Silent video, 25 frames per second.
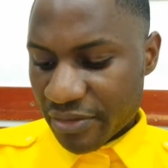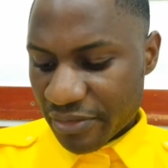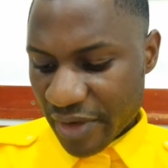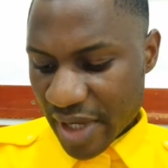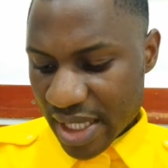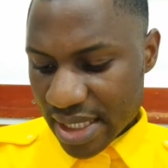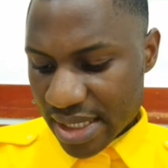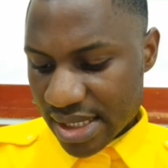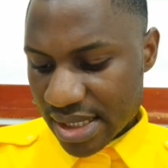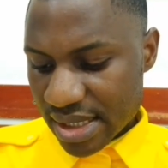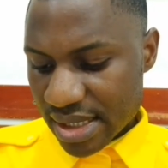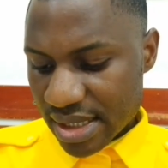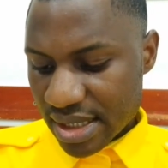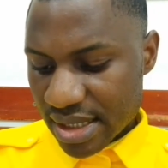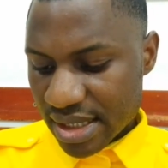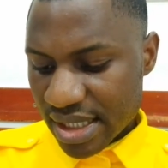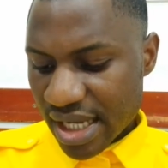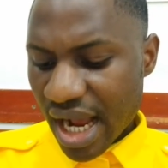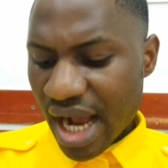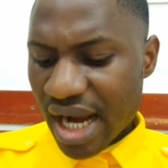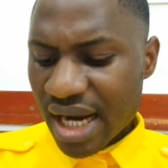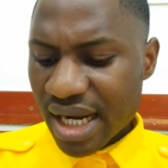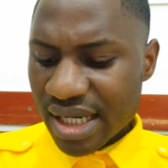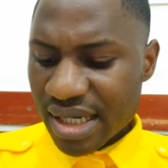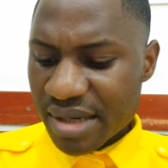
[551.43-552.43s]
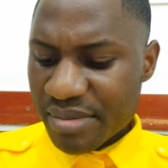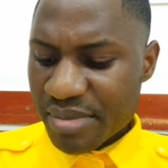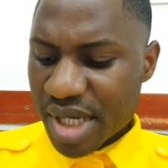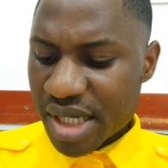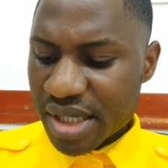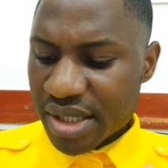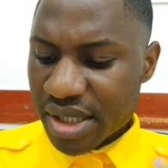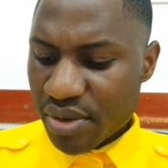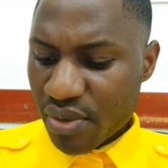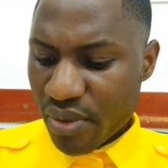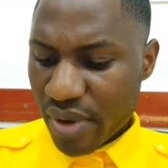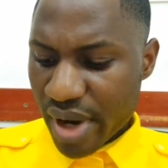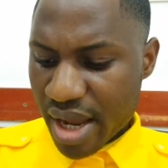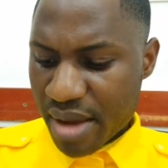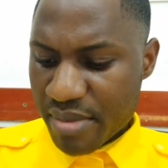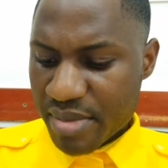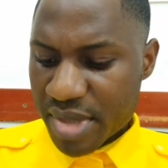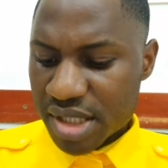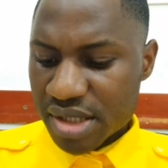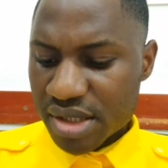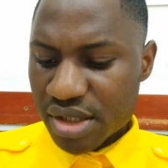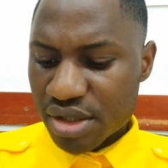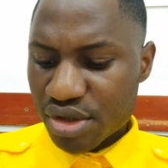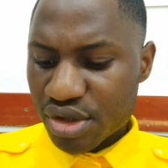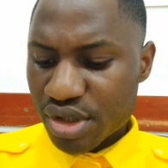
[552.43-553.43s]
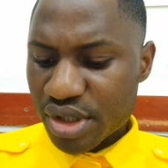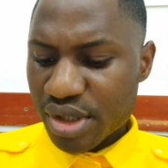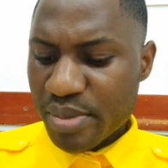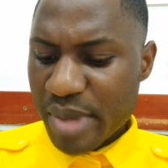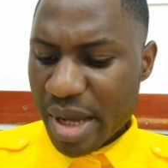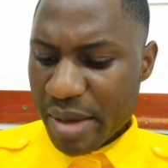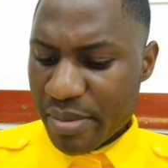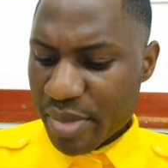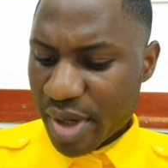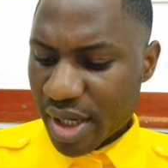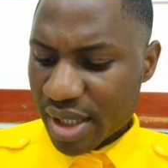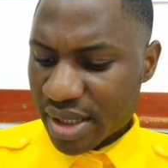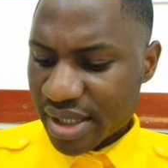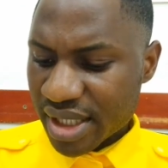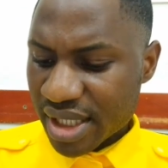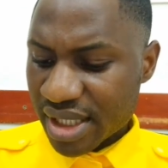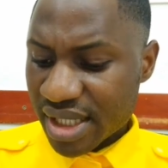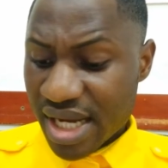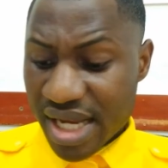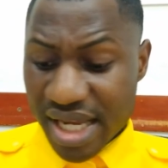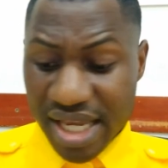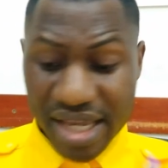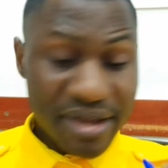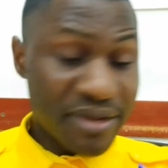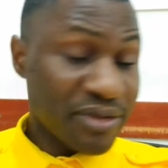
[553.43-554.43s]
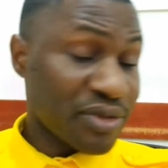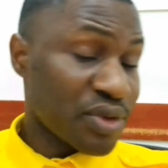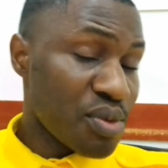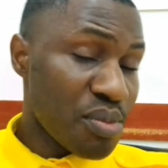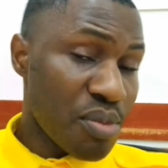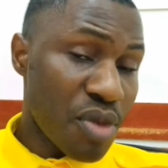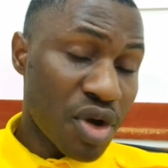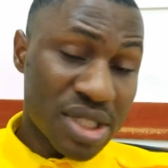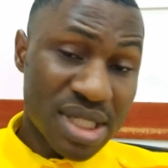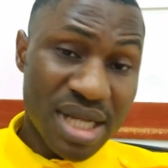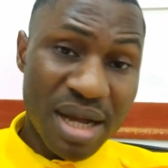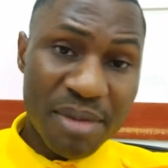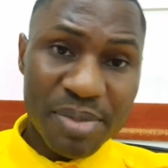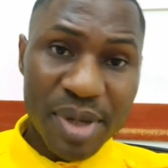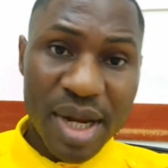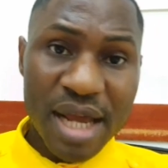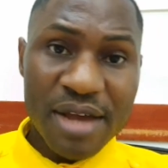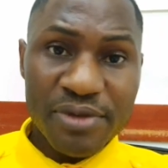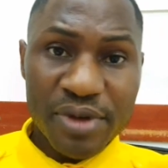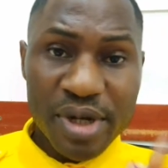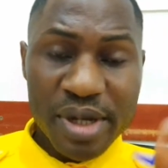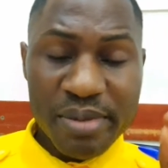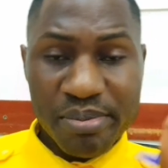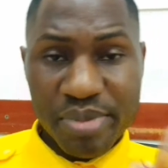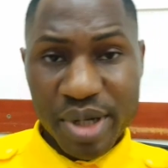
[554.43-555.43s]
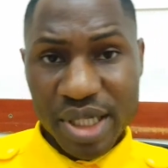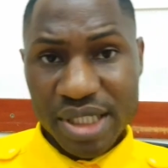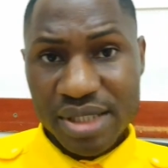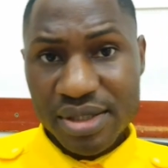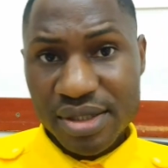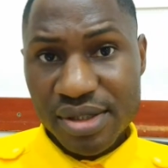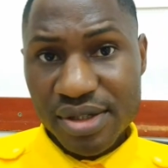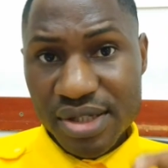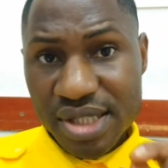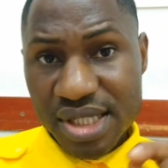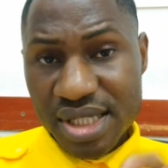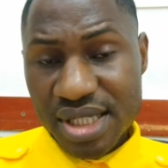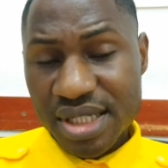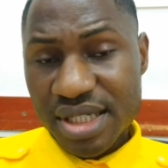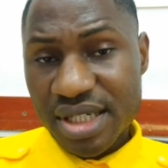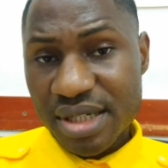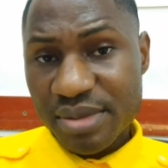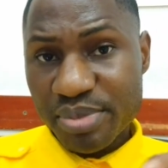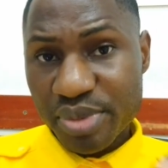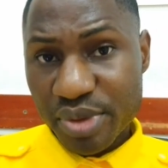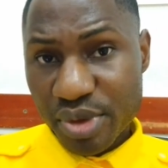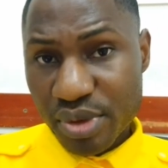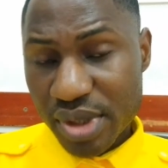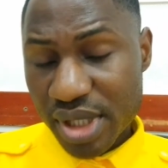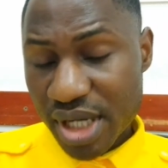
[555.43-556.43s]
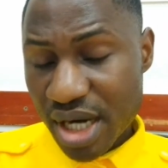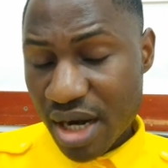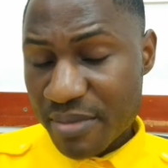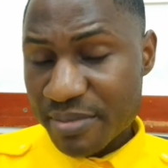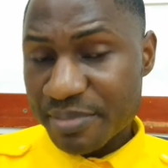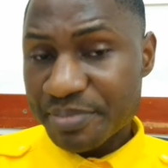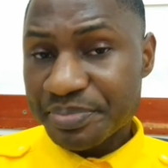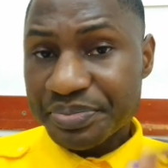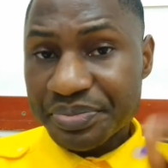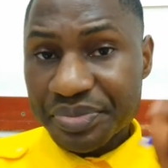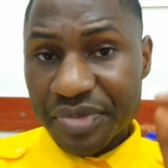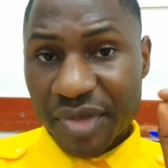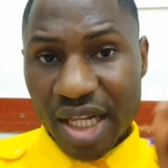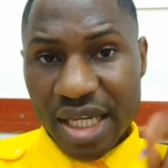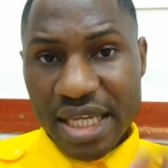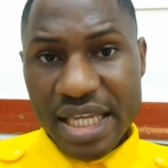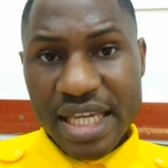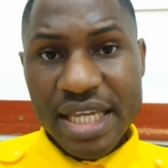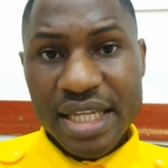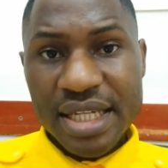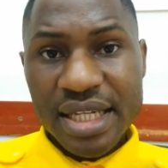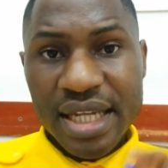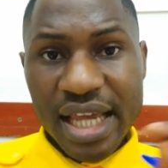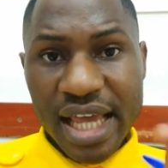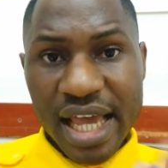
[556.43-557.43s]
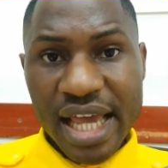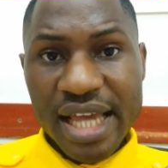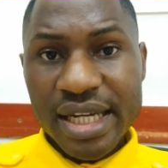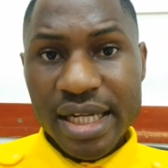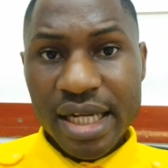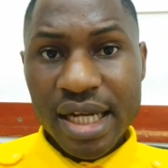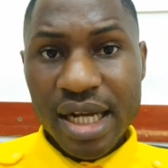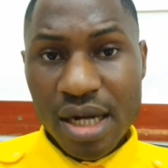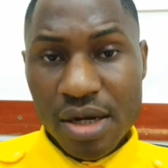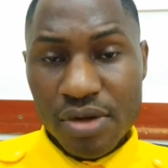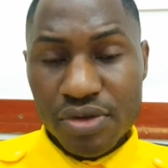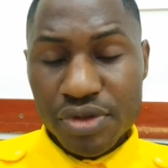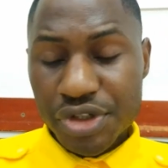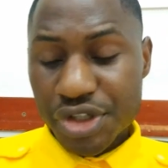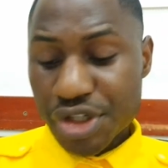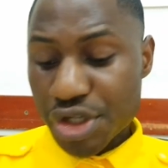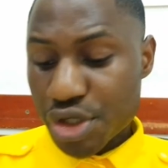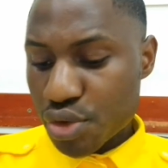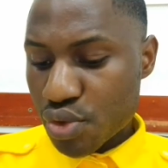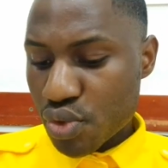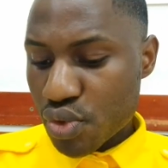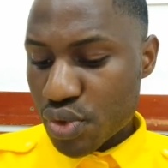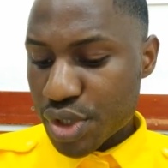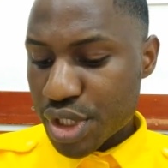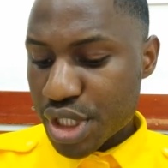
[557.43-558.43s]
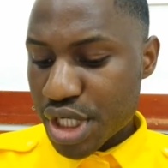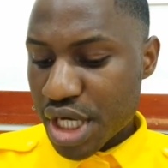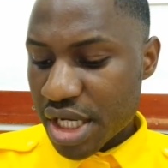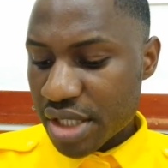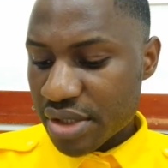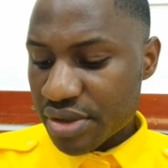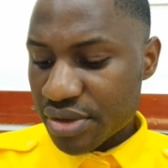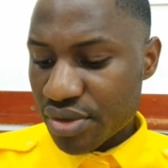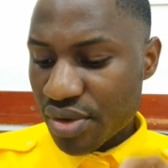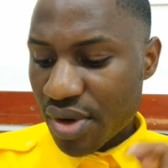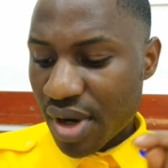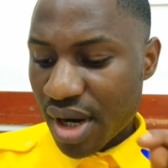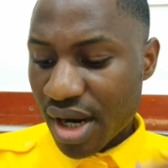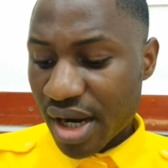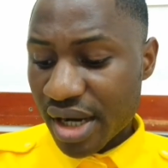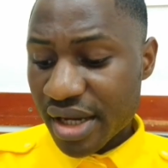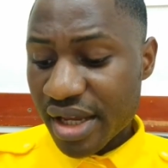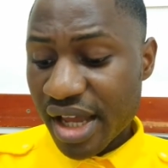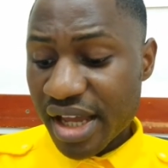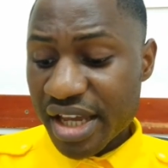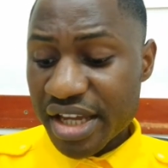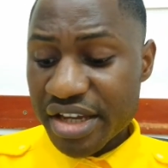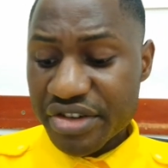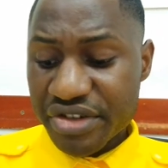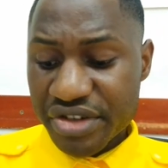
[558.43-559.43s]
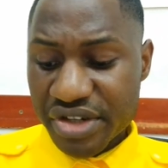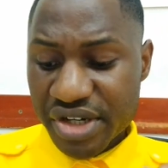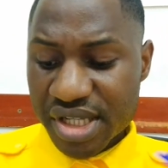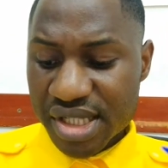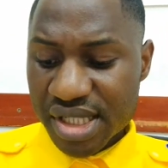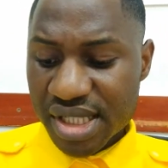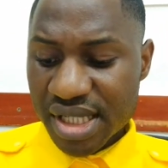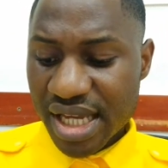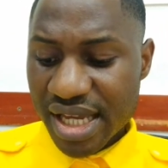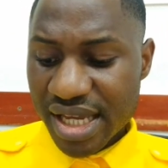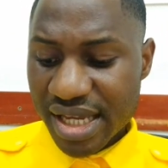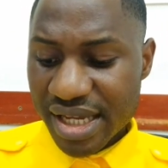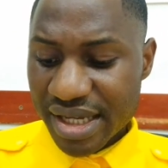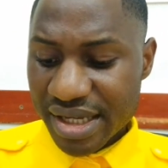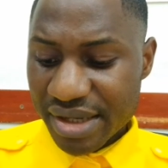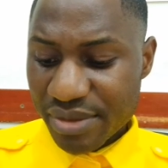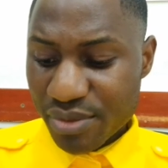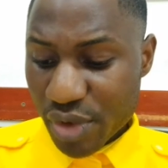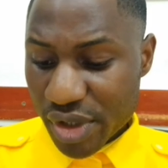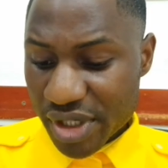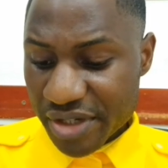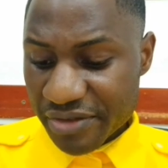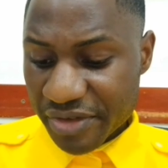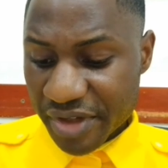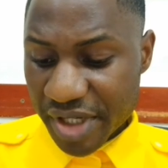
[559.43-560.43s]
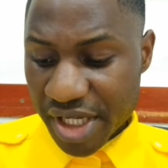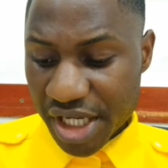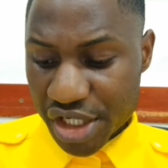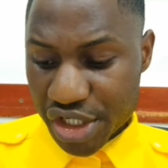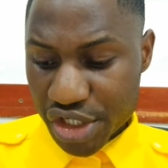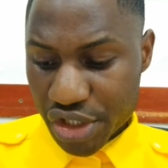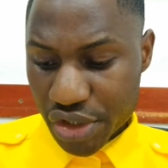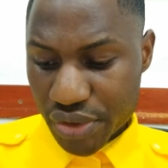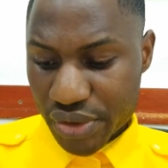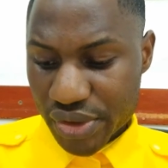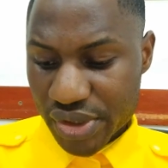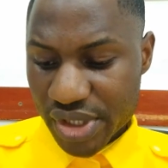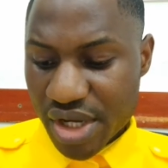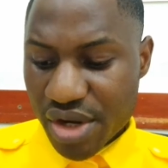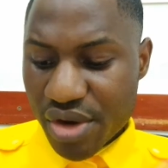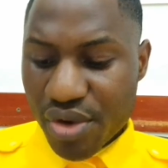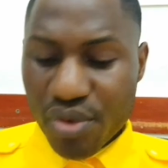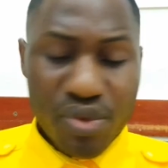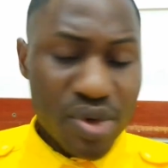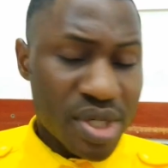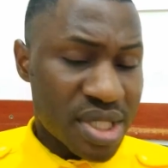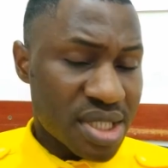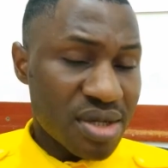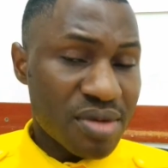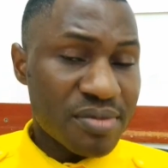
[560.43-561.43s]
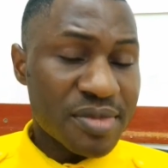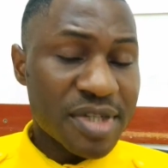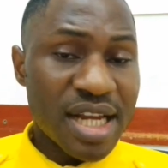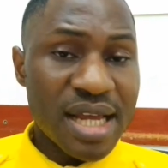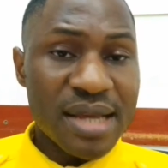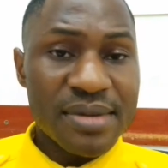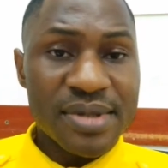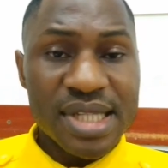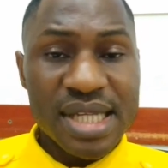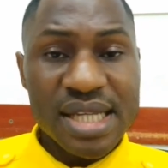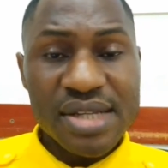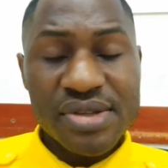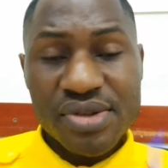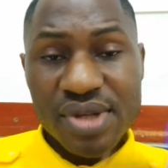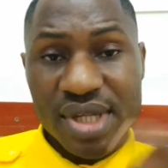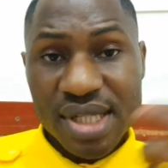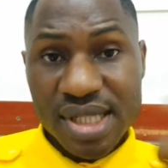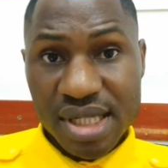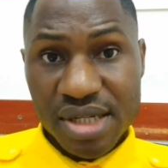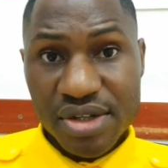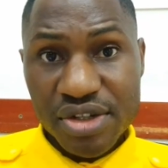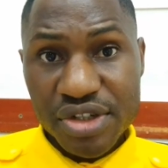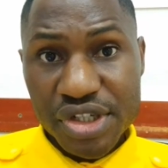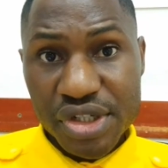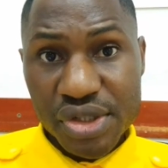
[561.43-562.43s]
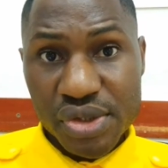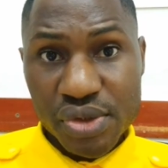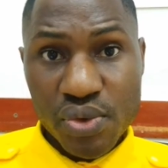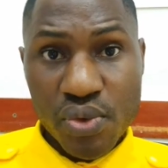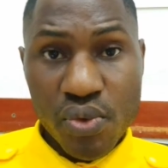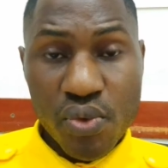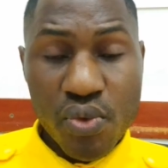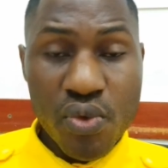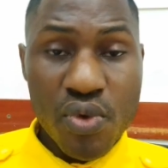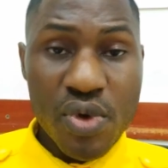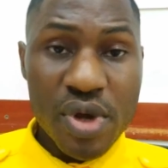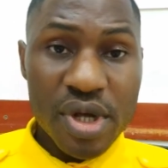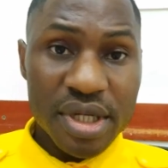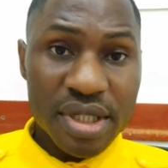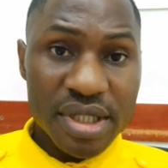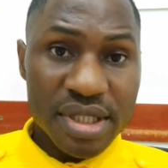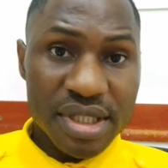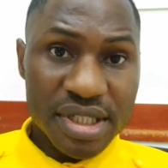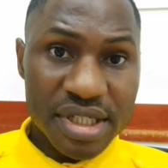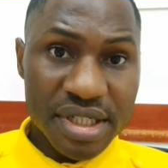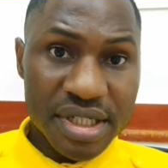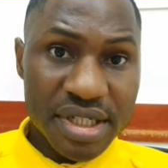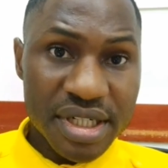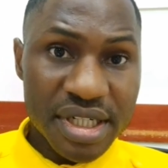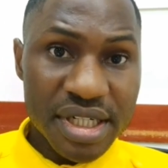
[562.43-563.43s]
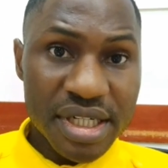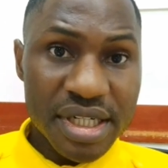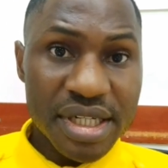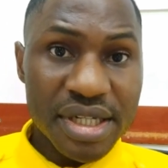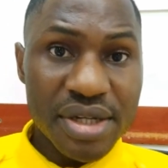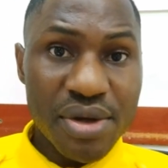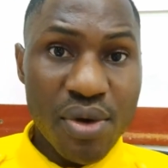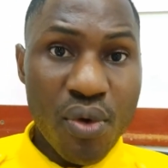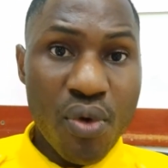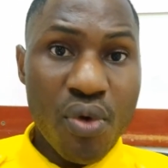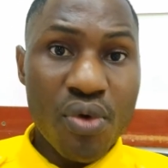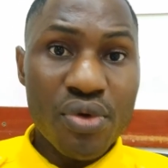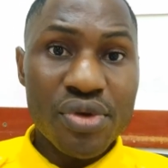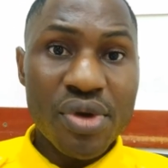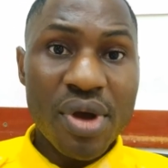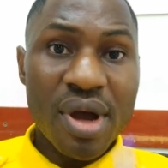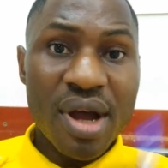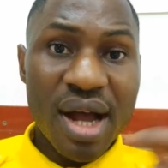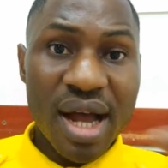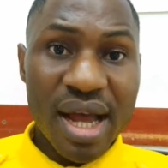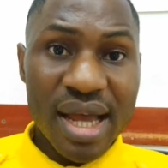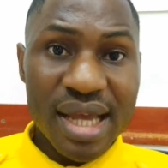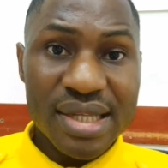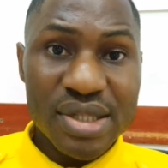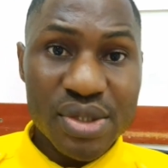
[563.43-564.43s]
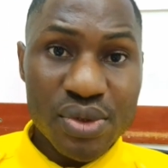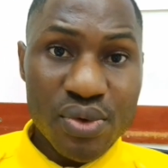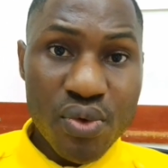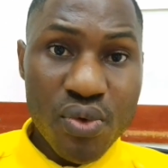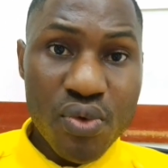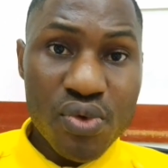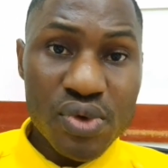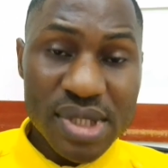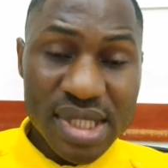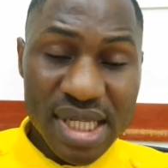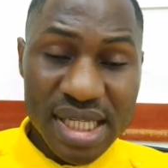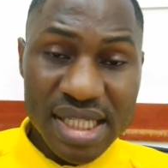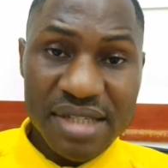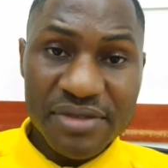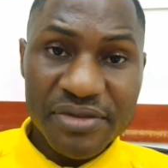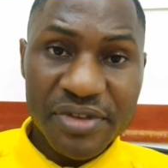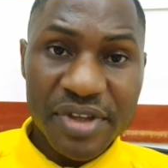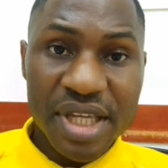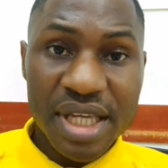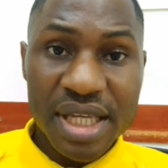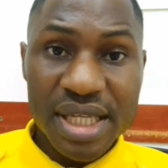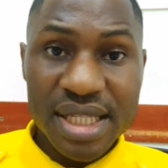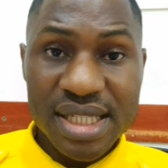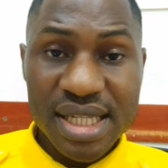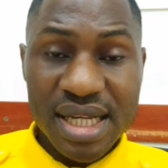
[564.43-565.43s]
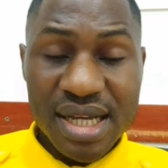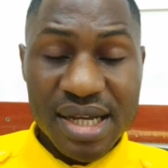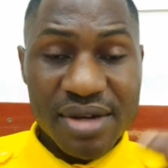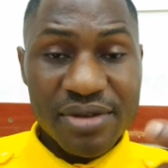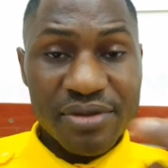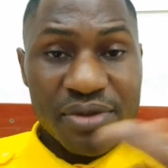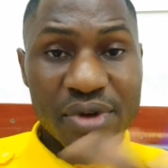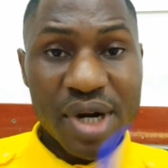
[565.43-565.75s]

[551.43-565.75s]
First, the academic requirements. Remember that if you must apply for a bachelor's degree program in any country, you need your higher entrance qualifications, which sometimes is your secondary school degree or your high school certificates.